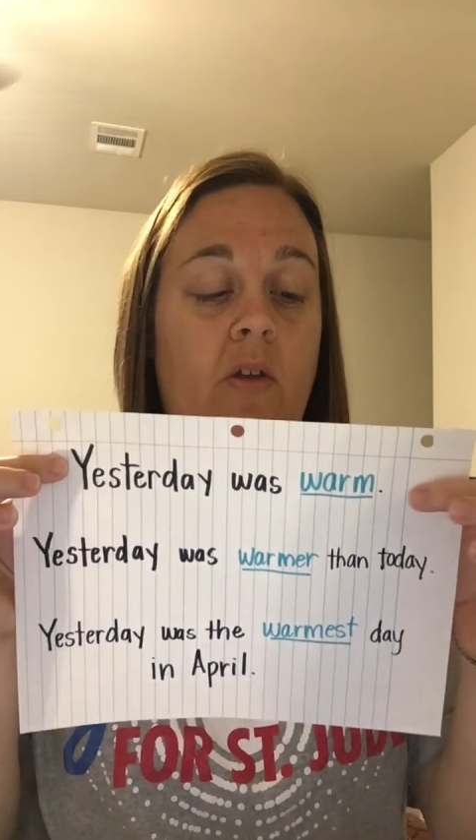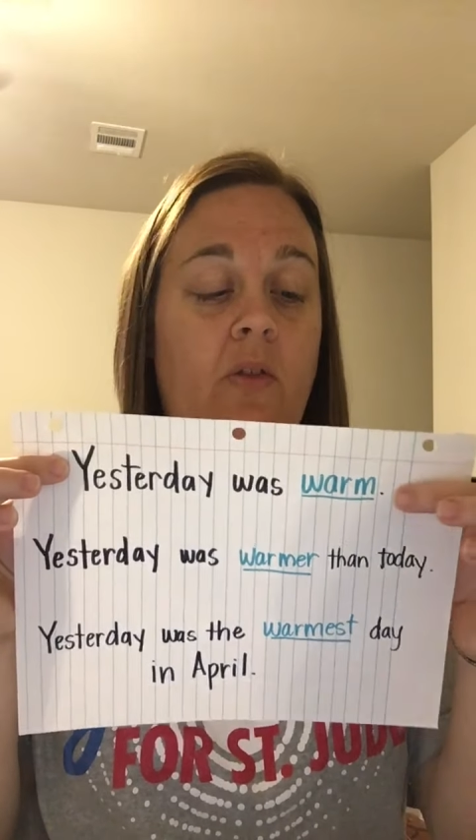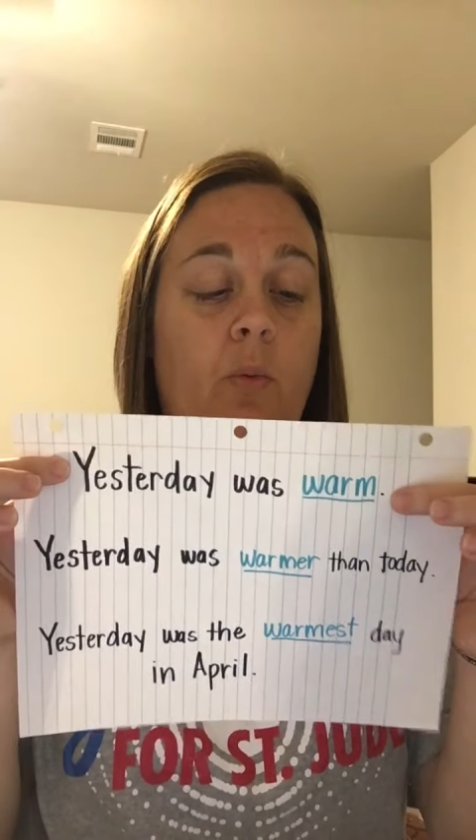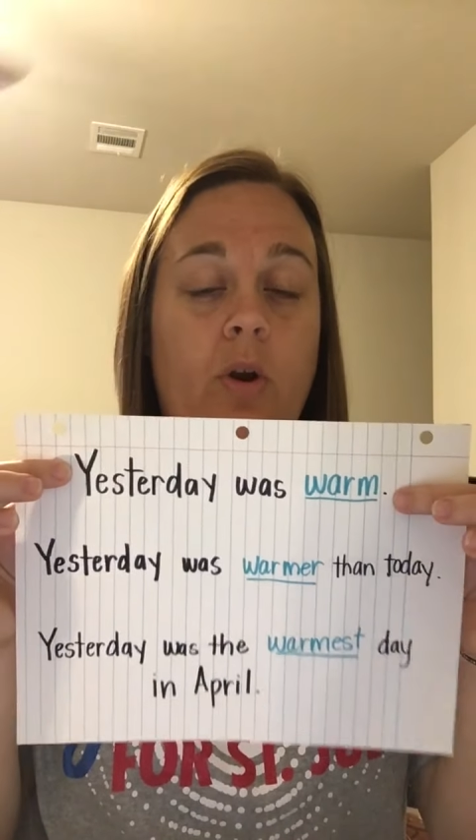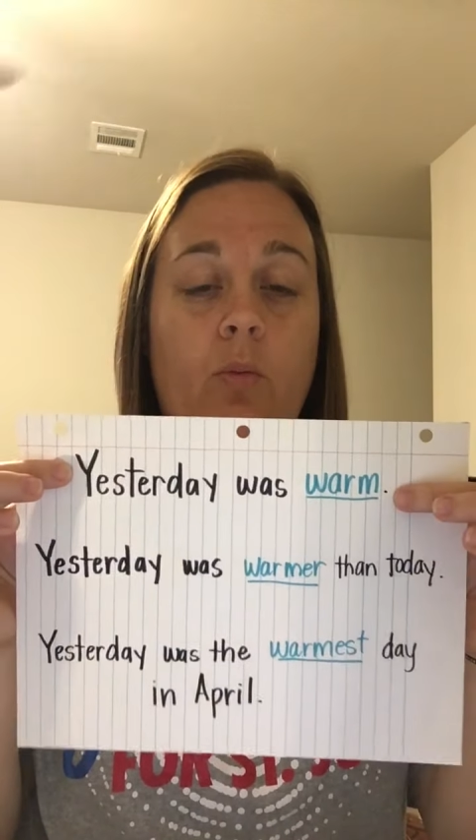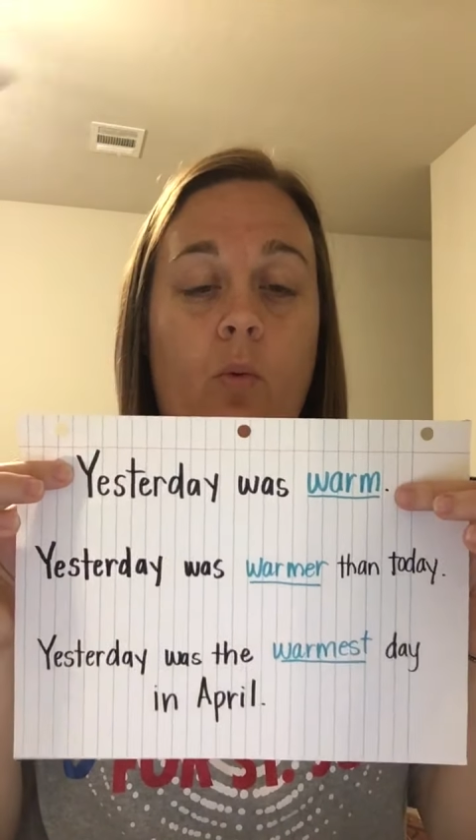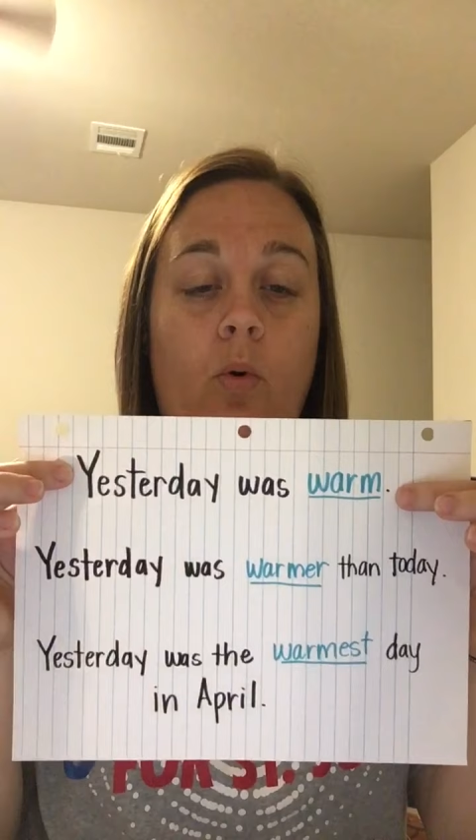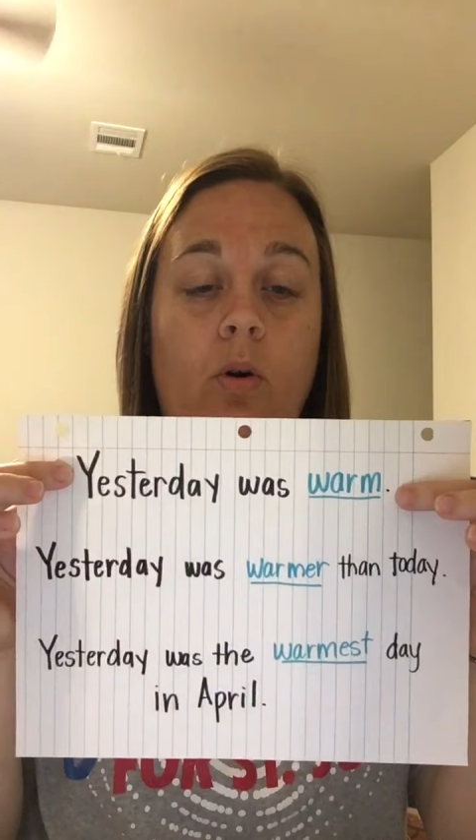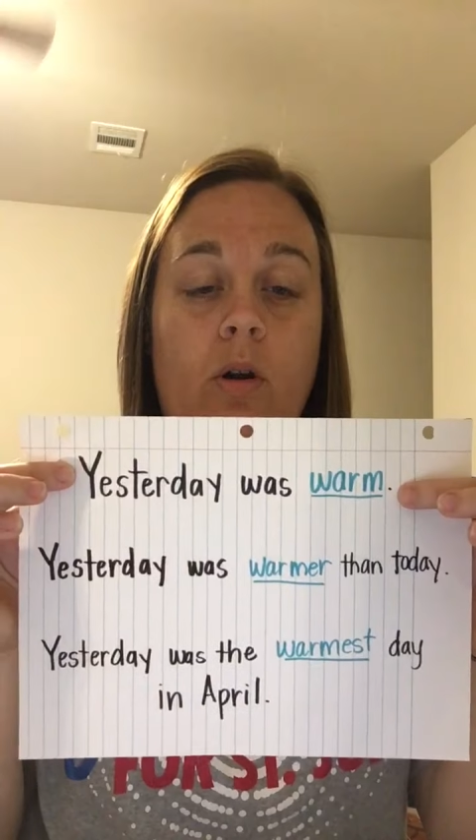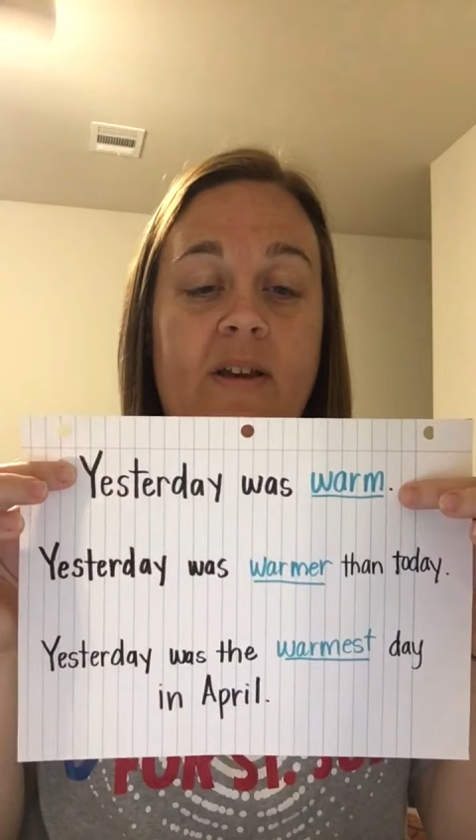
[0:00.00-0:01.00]
The word
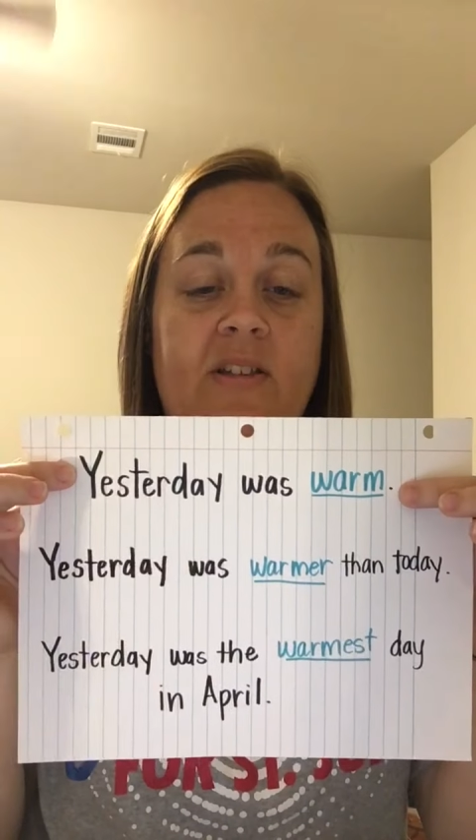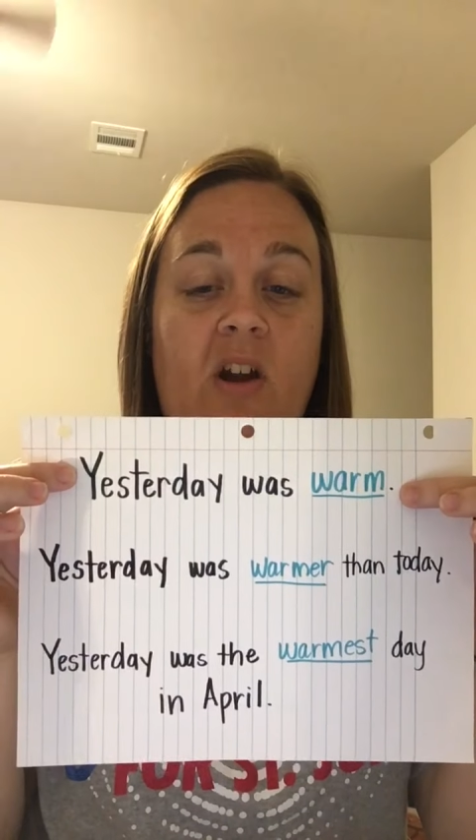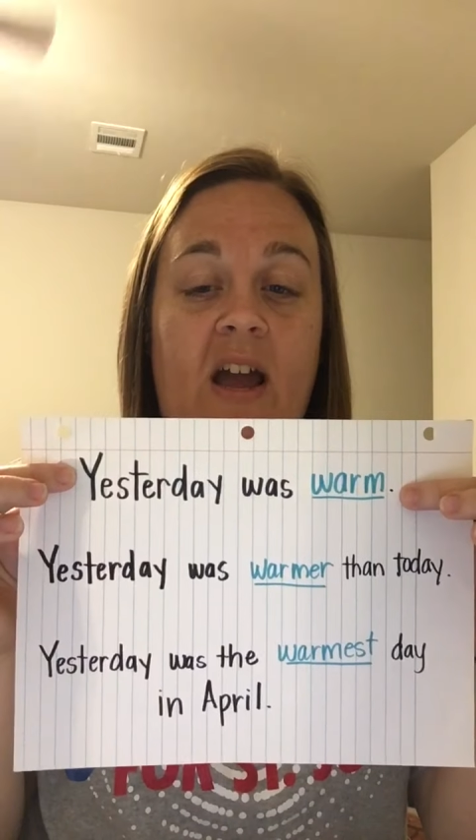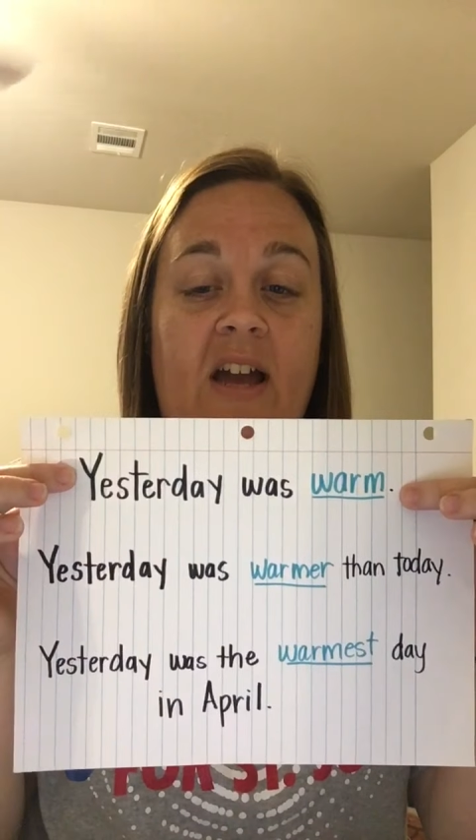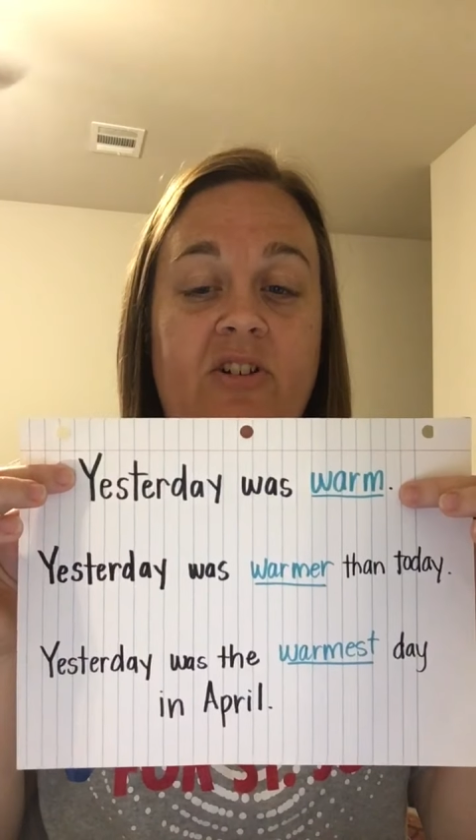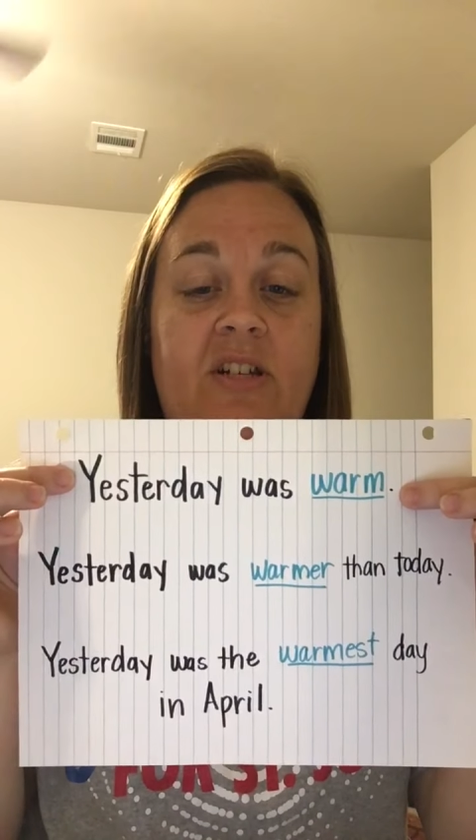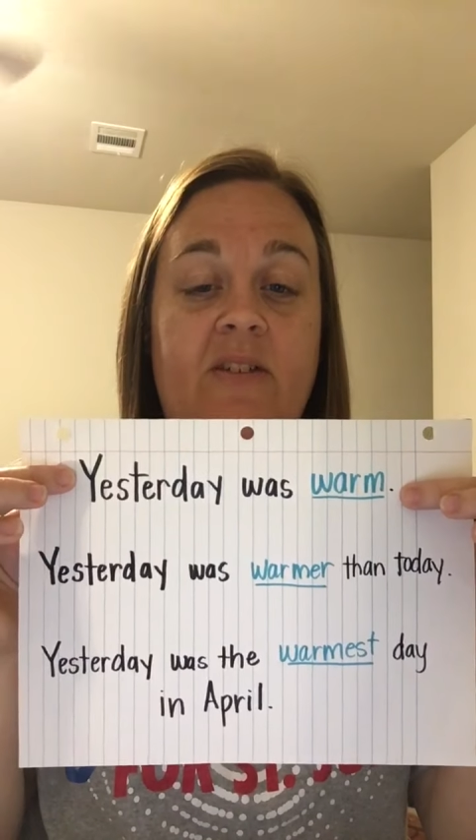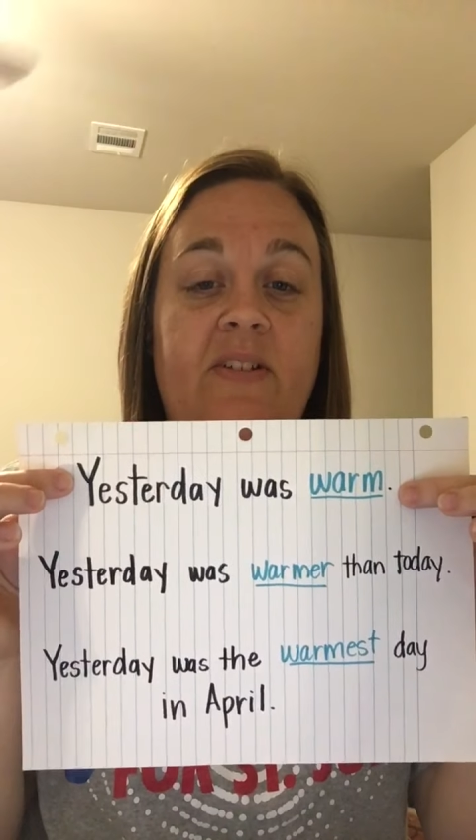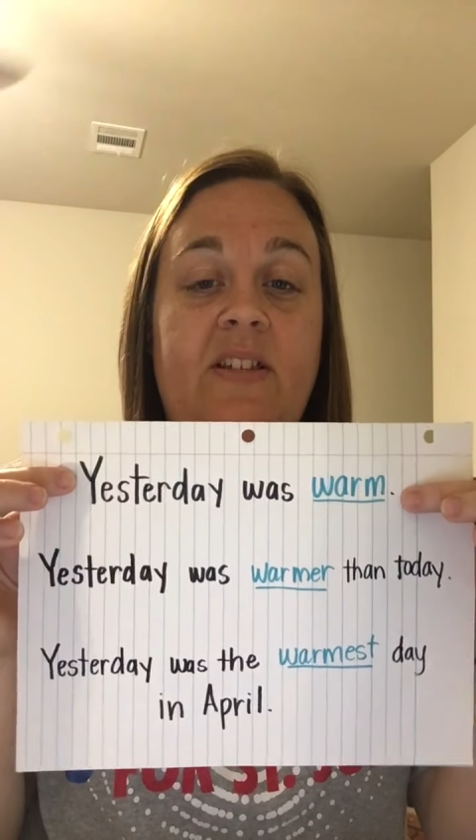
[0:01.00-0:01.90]
warm is our adjective.